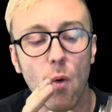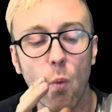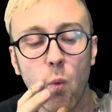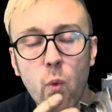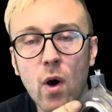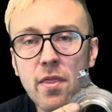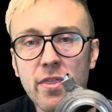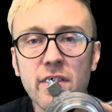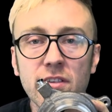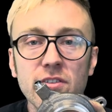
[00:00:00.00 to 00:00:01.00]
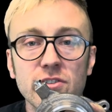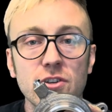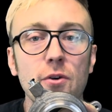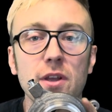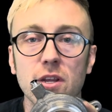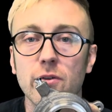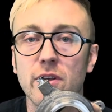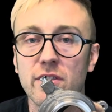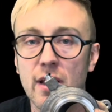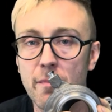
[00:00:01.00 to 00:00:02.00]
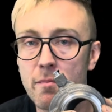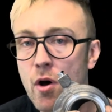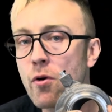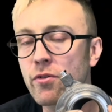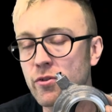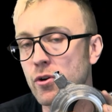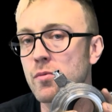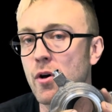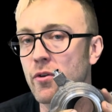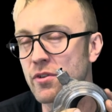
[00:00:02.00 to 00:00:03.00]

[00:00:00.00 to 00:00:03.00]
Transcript: What this is showing you is that most turbos,